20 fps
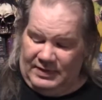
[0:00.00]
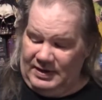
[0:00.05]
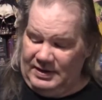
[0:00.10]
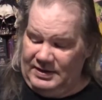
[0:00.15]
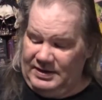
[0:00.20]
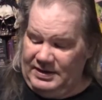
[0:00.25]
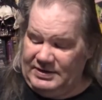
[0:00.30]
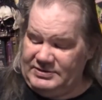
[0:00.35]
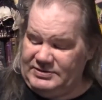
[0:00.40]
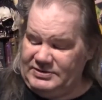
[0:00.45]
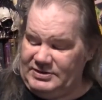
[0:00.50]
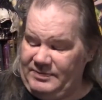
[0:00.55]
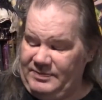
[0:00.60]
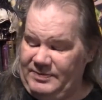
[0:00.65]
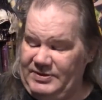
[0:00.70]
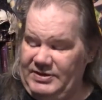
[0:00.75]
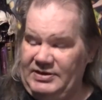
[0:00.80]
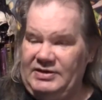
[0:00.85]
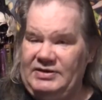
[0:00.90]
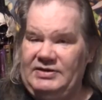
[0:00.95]
next up
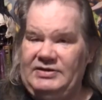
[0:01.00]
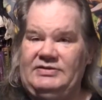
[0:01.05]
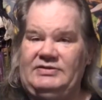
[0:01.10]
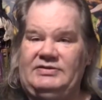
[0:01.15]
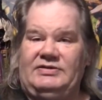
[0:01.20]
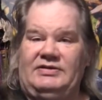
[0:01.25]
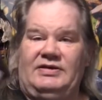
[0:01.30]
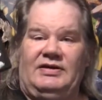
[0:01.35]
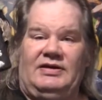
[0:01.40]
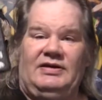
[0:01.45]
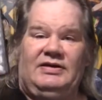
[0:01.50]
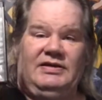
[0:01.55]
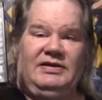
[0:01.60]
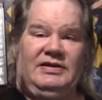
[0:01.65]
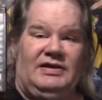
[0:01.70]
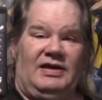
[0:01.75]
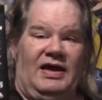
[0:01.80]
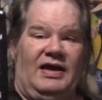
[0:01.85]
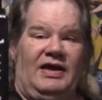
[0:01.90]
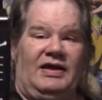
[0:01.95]
is
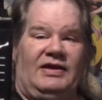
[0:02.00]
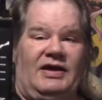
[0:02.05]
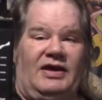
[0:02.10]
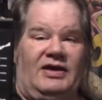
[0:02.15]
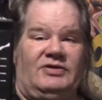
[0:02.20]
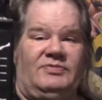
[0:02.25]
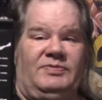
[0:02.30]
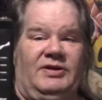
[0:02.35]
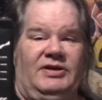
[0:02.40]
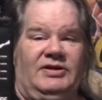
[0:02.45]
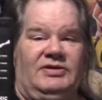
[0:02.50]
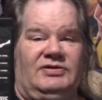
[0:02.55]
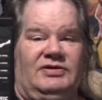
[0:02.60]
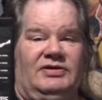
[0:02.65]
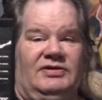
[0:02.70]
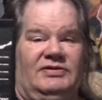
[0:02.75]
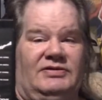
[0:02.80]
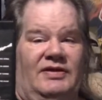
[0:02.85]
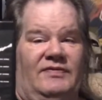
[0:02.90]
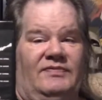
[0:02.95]
the Attic
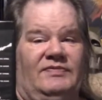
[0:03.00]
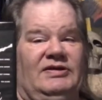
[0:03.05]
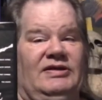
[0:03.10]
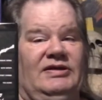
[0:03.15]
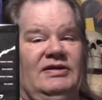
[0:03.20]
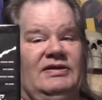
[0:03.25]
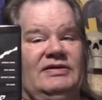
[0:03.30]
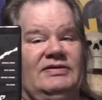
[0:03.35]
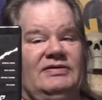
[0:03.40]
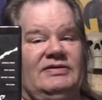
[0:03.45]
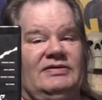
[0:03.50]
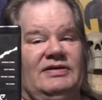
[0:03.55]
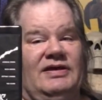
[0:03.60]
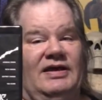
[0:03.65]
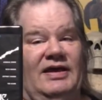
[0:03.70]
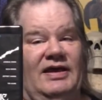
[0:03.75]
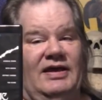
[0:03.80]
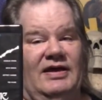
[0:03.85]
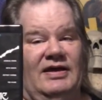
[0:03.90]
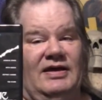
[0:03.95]
Expeditions. I've seen this
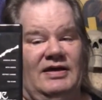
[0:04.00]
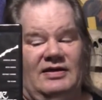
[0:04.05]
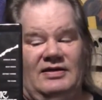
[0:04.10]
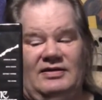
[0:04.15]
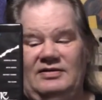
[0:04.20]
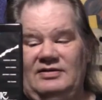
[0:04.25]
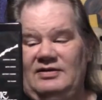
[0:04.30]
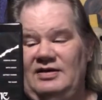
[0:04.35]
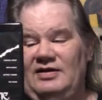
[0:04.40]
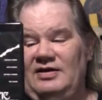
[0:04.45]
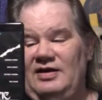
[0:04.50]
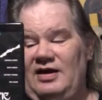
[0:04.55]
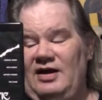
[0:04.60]
and